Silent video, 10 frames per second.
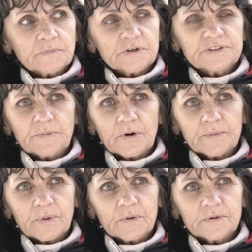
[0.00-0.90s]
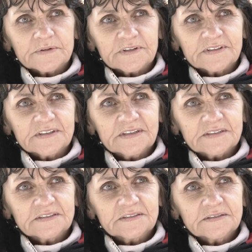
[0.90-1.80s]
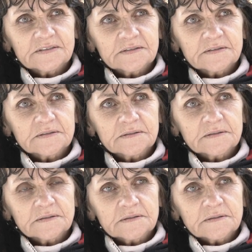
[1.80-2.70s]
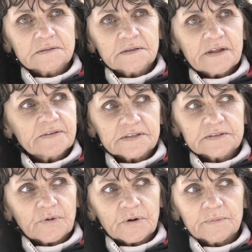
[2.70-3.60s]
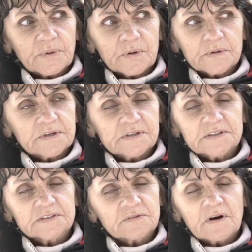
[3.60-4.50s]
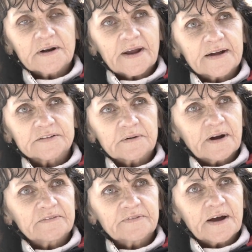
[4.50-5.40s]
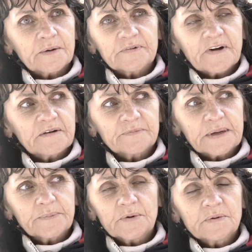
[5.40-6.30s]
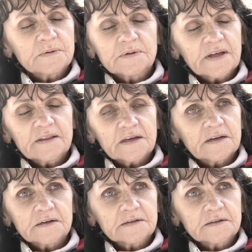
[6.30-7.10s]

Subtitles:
what's more important than this? Nothing's more important than this right now to our people. Nothing.